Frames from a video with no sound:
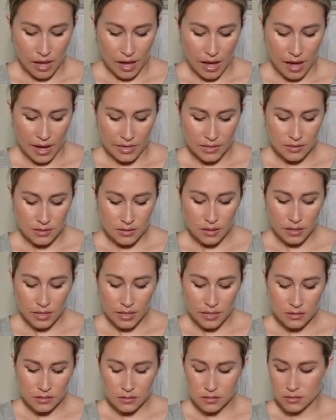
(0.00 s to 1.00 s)

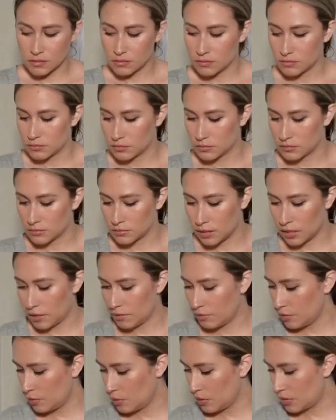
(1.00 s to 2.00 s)
Isolus. I
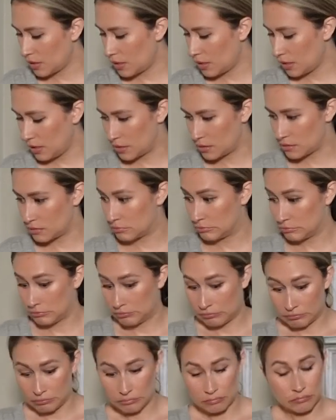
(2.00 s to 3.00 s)
don't know what that is.
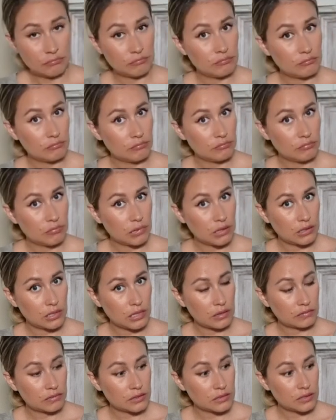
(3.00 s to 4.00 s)
Pulled
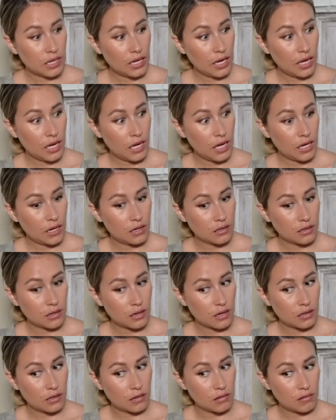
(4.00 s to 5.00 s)
up the tag,
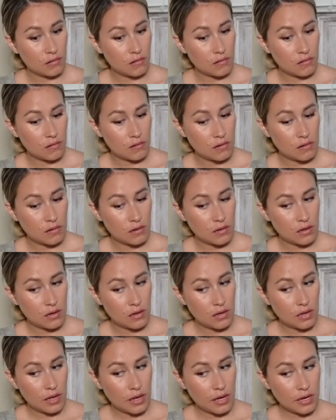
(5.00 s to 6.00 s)
got a little
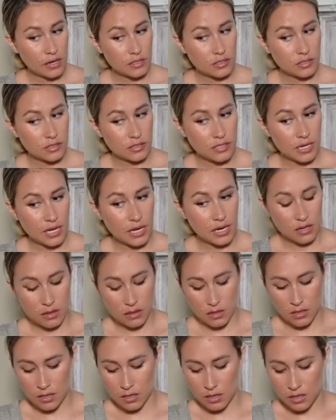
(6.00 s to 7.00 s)
extra tag
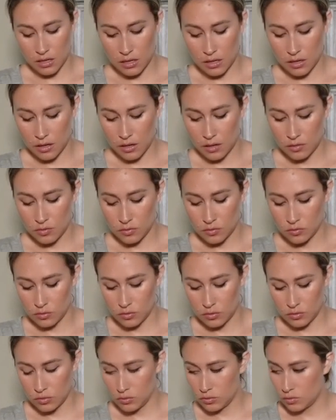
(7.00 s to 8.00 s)
thing
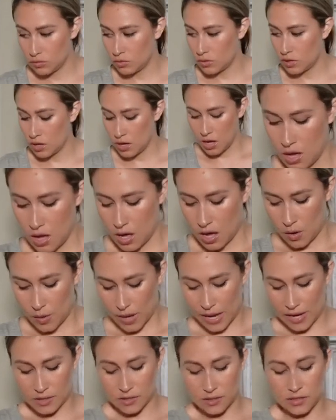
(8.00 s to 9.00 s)
here.
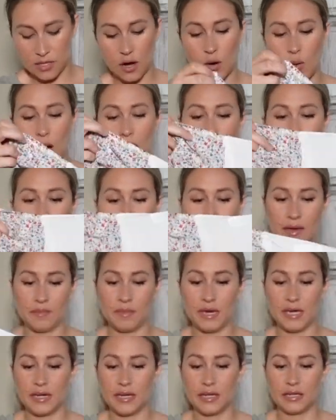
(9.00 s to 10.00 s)
Okay, so I
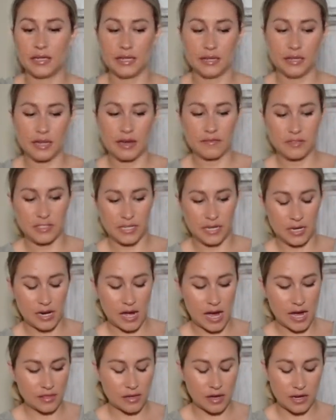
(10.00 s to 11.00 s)
immediately loved it.
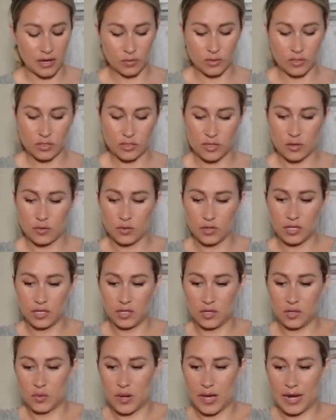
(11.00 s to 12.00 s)
I thought it was so
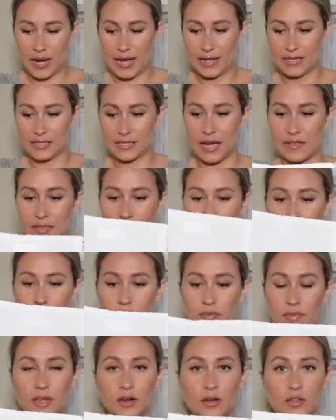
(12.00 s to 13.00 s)
cute, and it's got the,
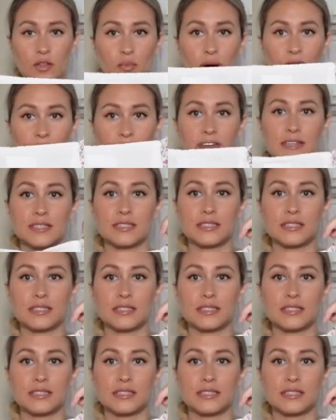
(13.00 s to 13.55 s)
you know, the puffy